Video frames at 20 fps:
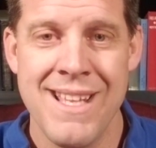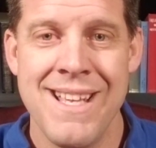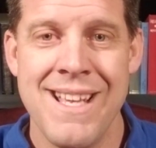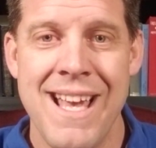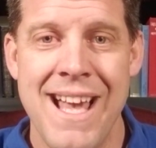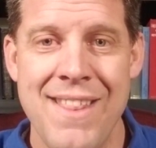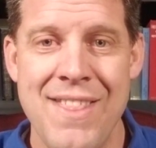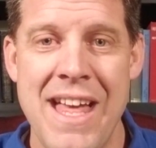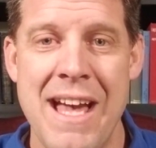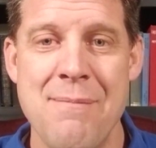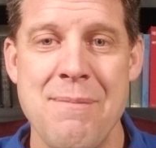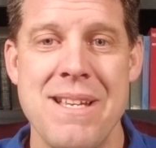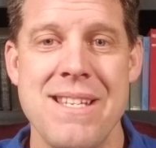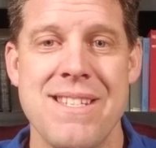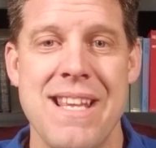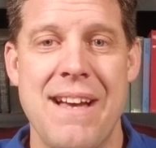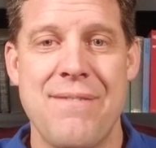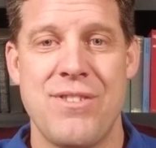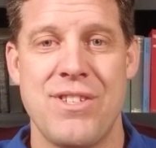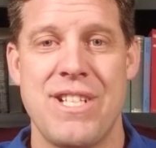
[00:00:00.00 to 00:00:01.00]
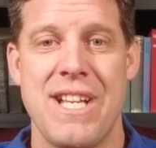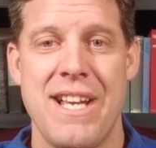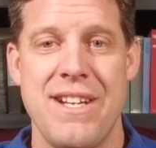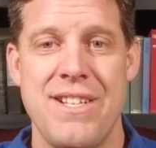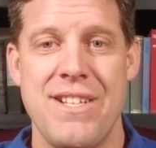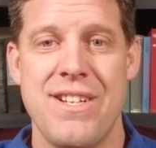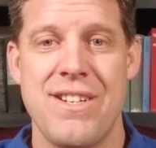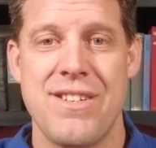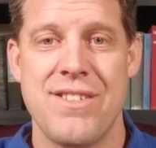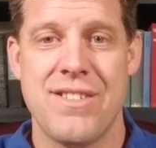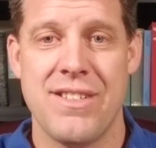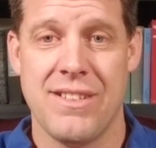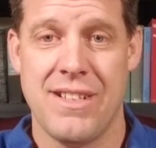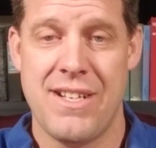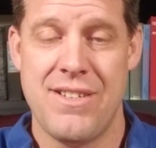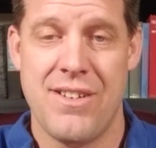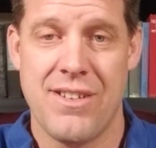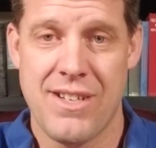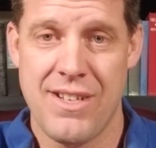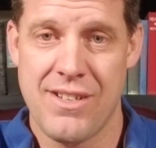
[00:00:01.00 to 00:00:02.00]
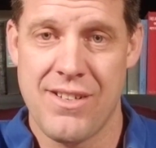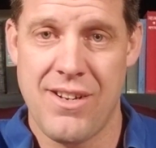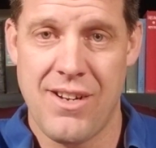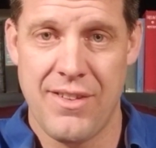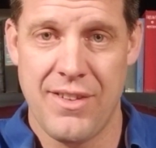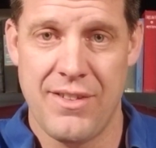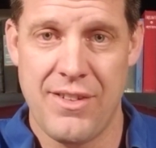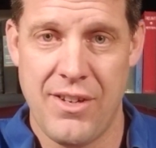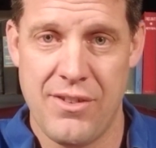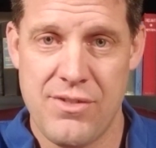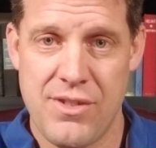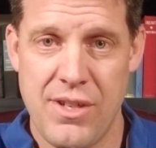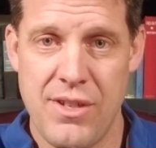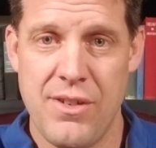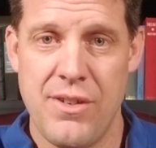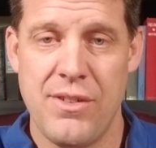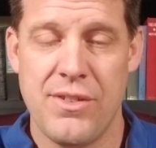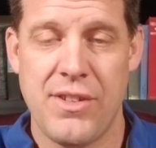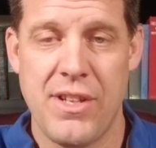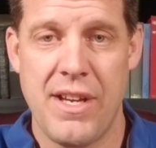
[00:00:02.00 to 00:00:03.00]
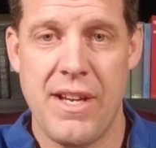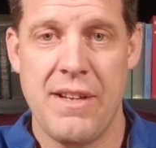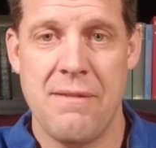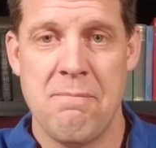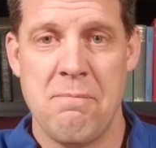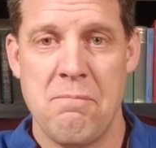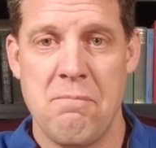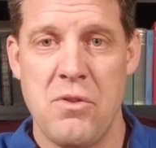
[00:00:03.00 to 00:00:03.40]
And that means after 10 years, the lender can call the note due, say,